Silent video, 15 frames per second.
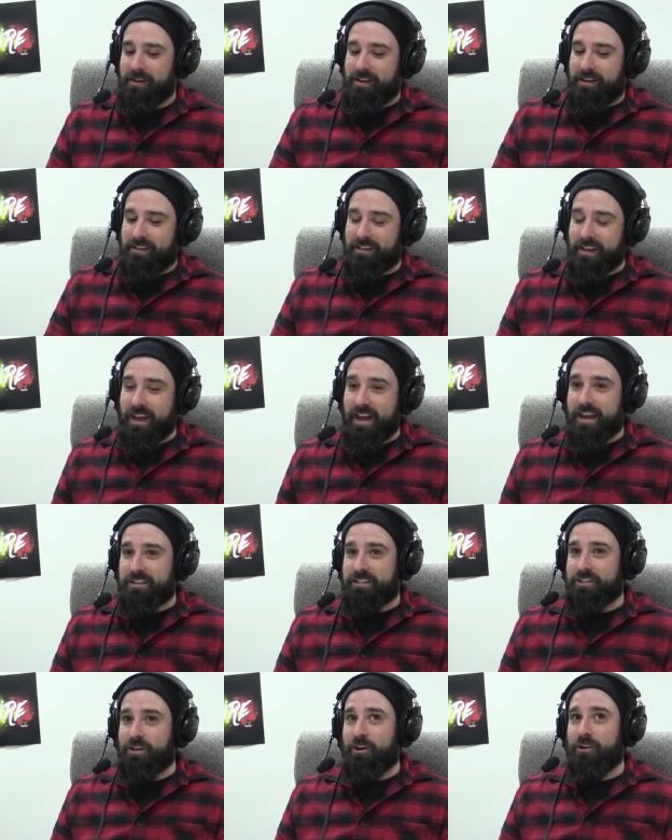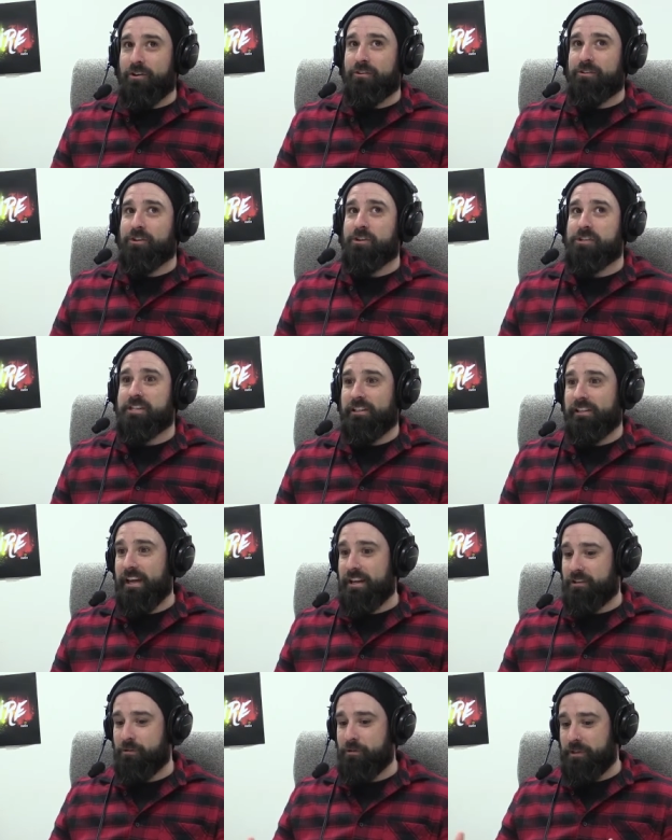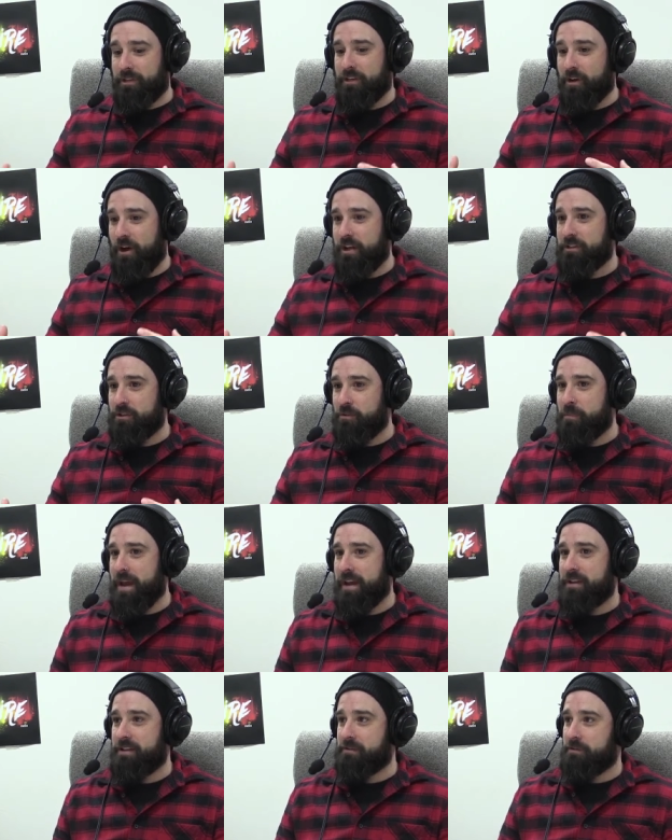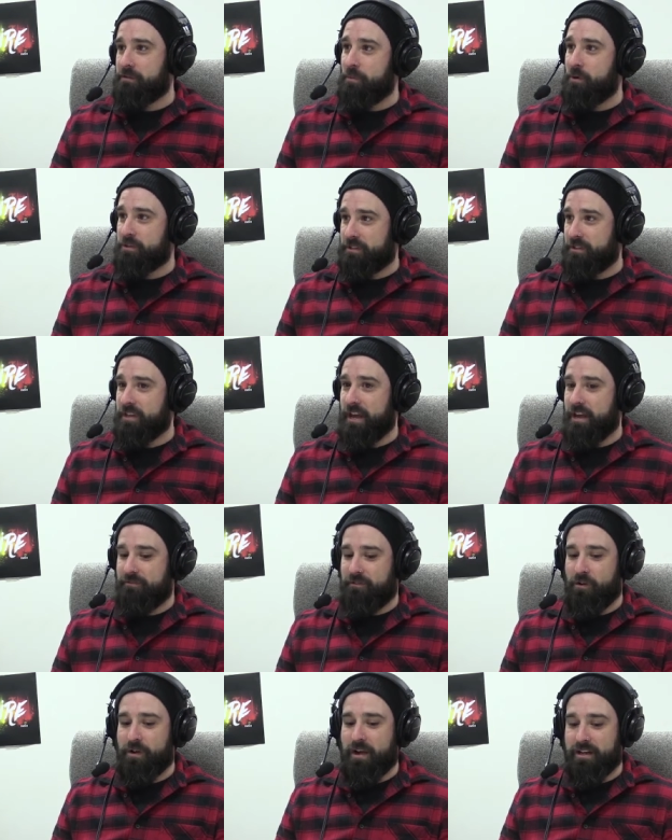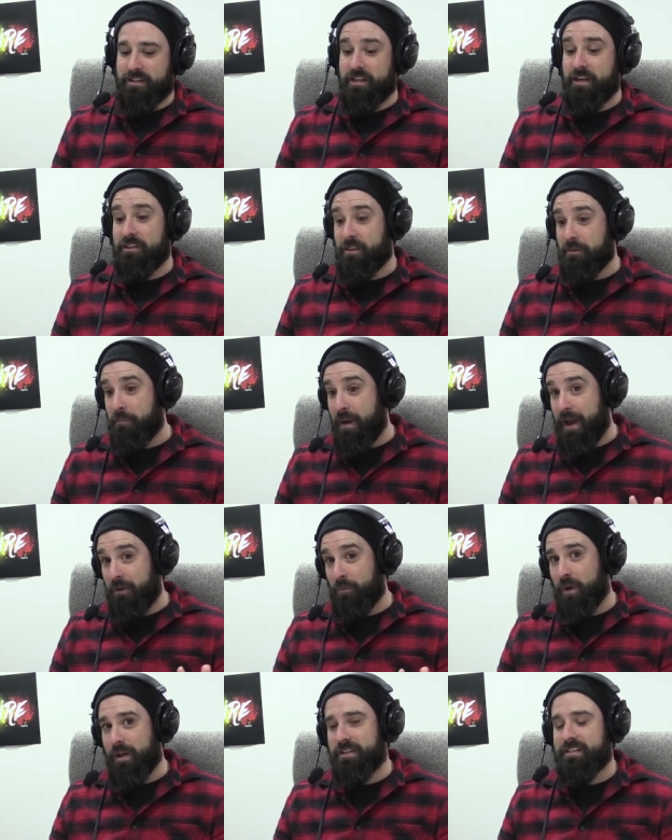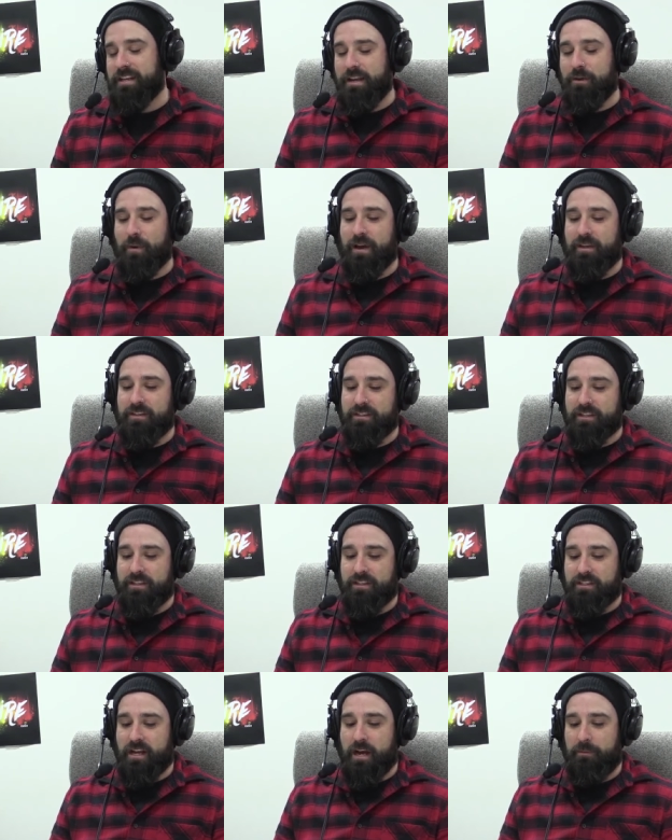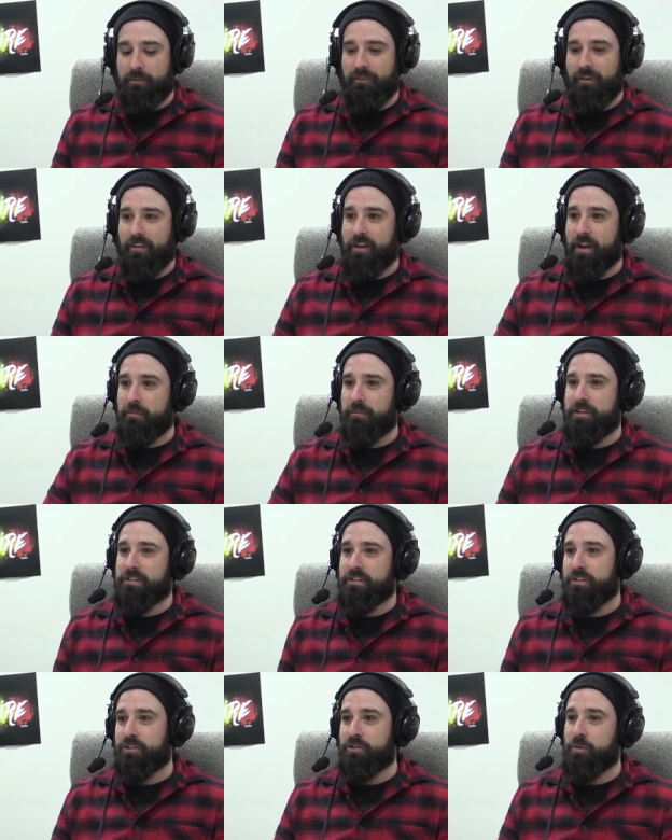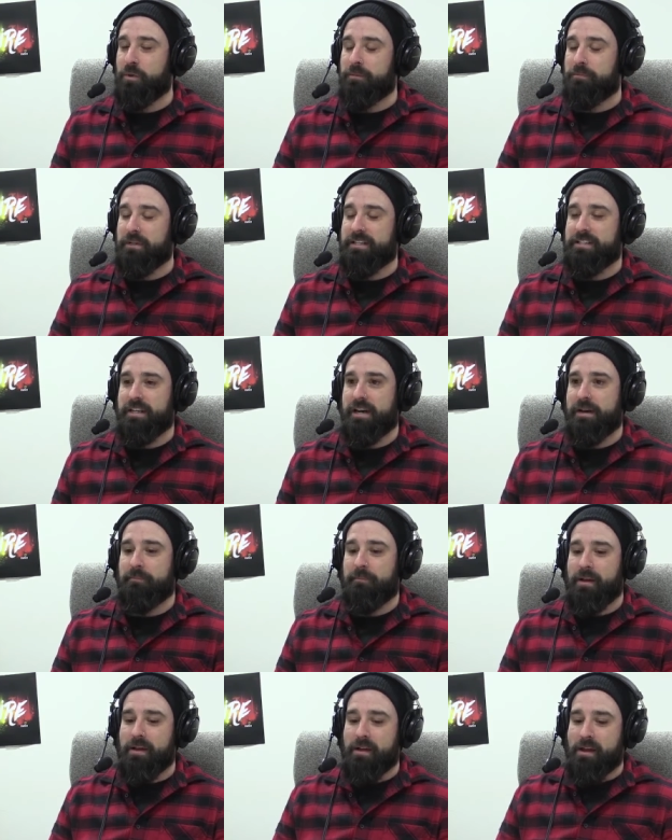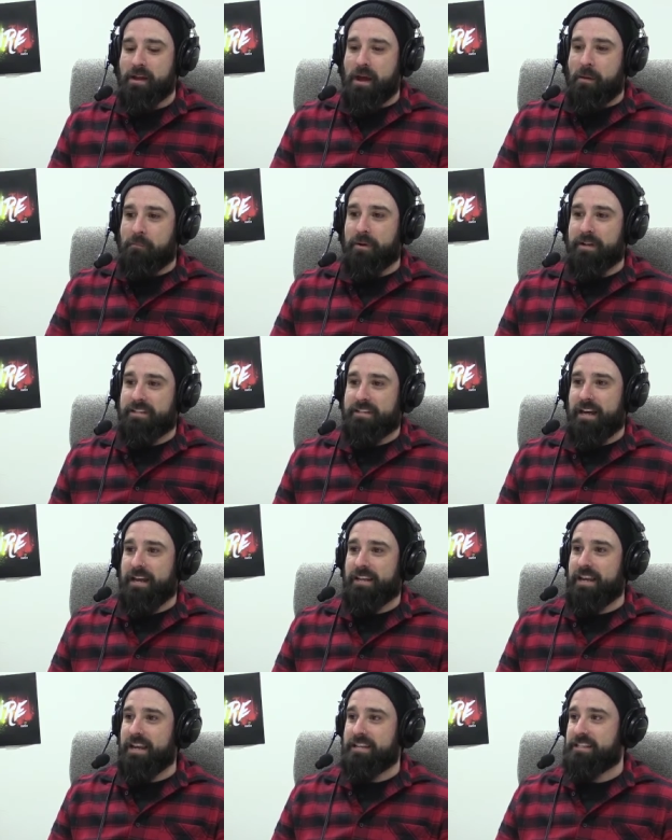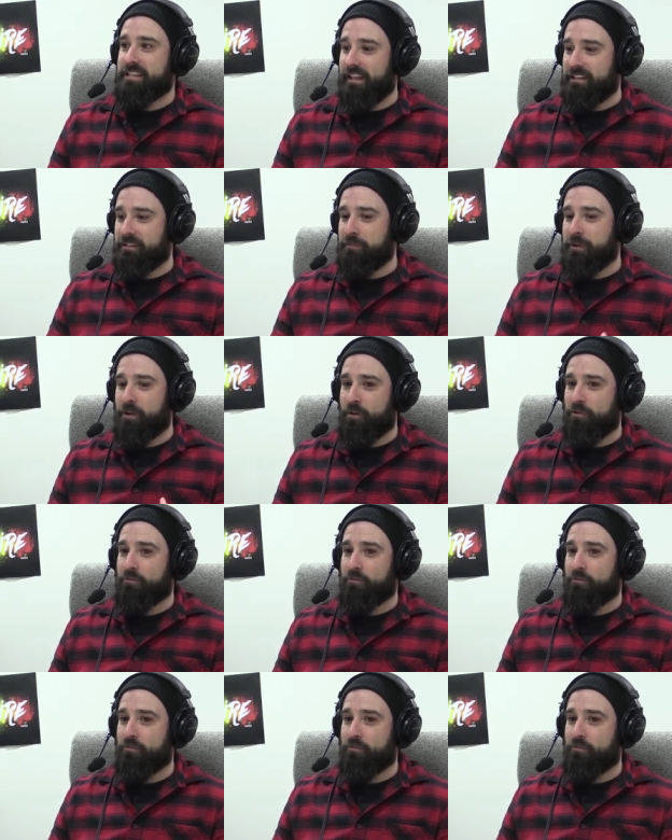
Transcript: Yeah, so Select, who are the guys who make most of the AFL cards, the main ones anyway. There's a couple of other companies that do it, but yeah, Select have been gotten